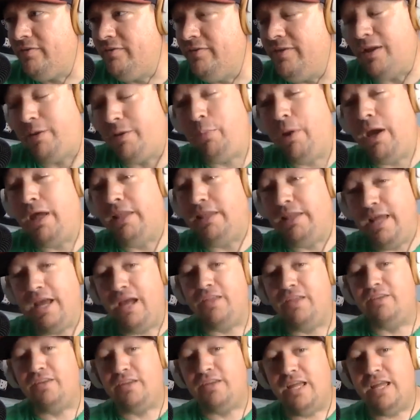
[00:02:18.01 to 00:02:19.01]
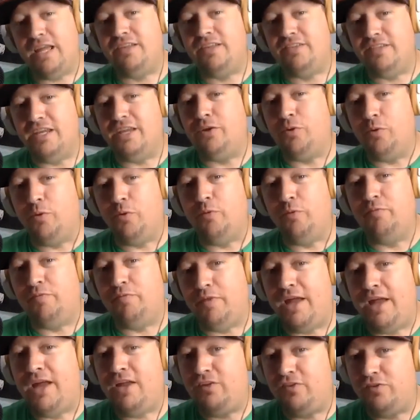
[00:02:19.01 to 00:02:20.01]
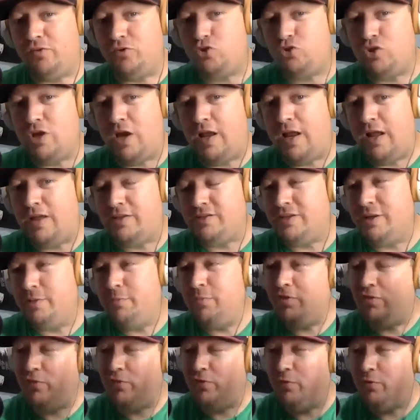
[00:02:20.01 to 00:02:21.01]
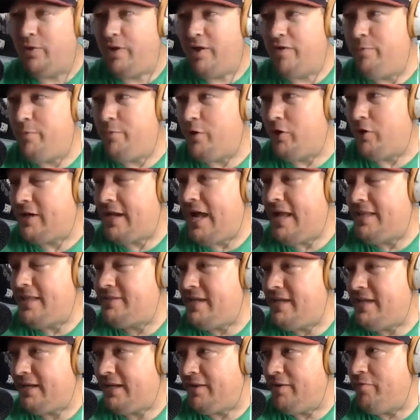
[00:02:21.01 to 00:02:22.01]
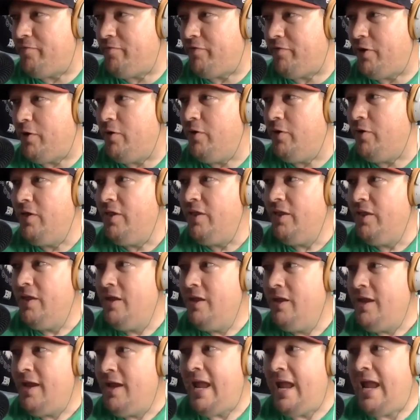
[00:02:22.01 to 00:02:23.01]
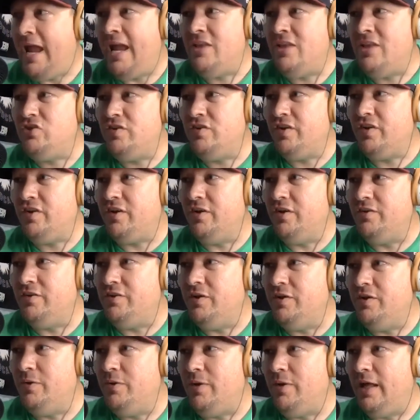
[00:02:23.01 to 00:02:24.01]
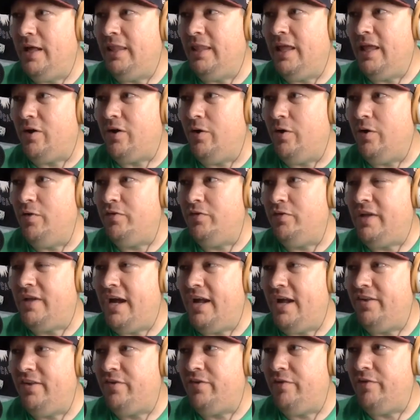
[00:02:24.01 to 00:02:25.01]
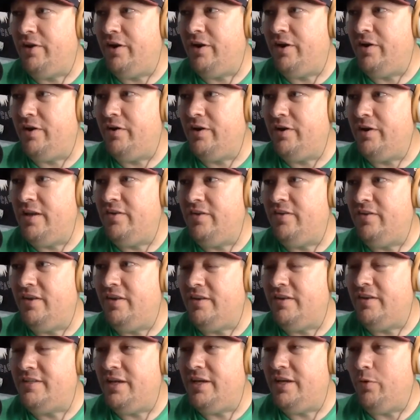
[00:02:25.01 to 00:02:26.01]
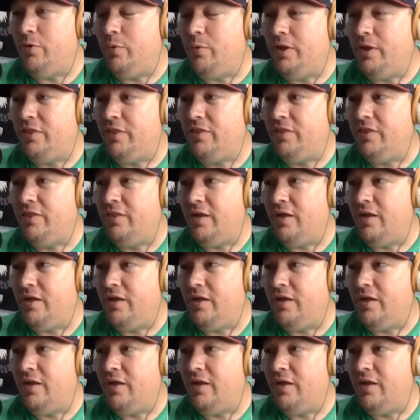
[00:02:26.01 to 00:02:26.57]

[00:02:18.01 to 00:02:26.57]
Nick Badlands, a Kent State Golden Flash. So shout out to him. He's the one who gave me your contact info. Hangie's a good dude. I like all those guys over there. Easy to deal with.